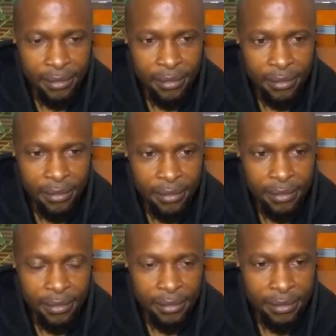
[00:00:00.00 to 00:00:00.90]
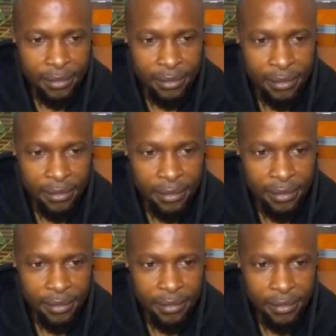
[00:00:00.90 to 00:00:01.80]

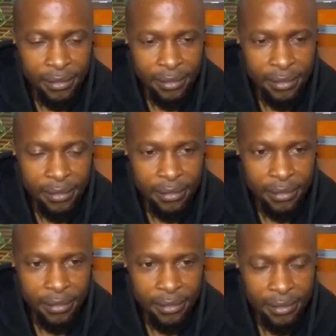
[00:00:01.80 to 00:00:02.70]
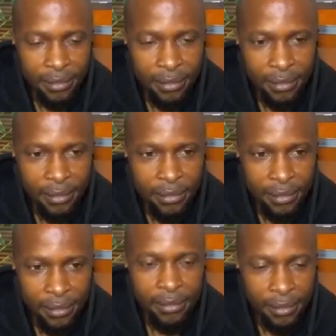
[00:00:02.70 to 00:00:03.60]

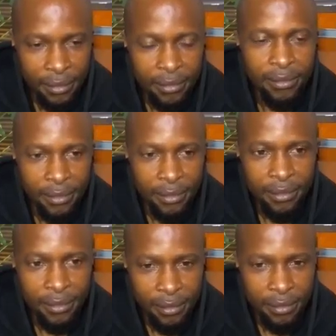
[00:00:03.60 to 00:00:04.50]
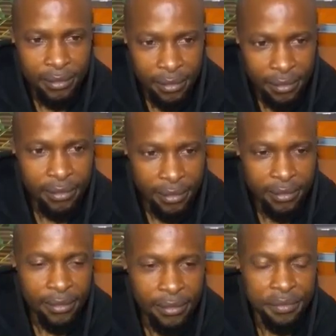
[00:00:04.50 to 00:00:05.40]

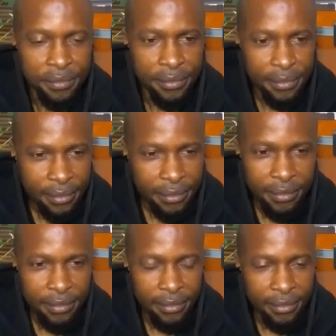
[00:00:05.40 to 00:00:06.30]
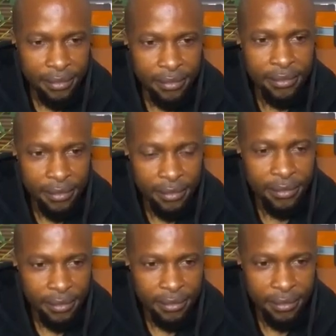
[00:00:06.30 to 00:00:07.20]

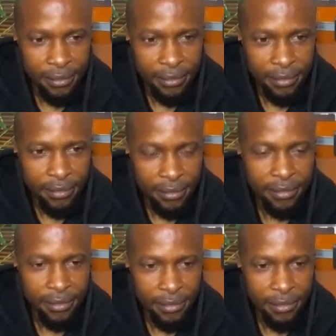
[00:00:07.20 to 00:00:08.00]
No words are spoken by the person on screen.